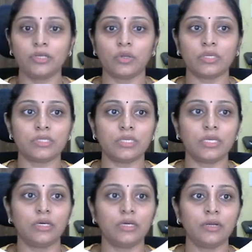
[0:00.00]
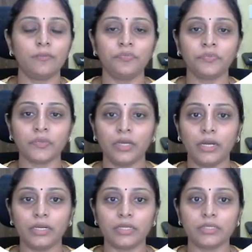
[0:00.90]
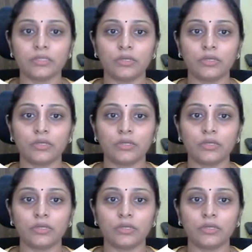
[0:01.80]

You can see here it is